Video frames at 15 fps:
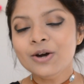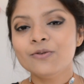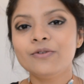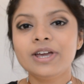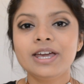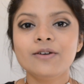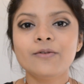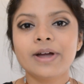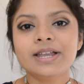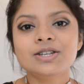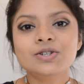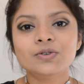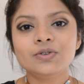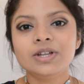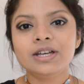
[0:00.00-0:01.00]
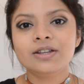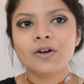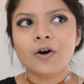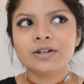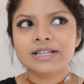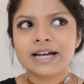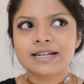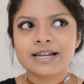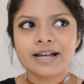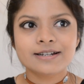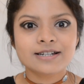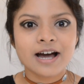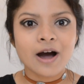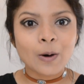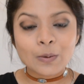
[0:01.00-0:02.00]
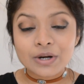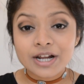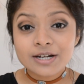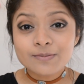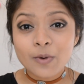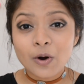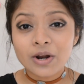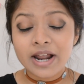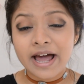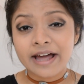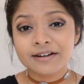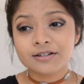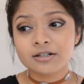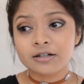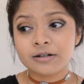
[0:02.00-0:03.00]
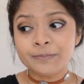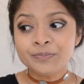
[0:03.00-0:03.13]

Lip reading: we went to the North Atlanta outlet mall, and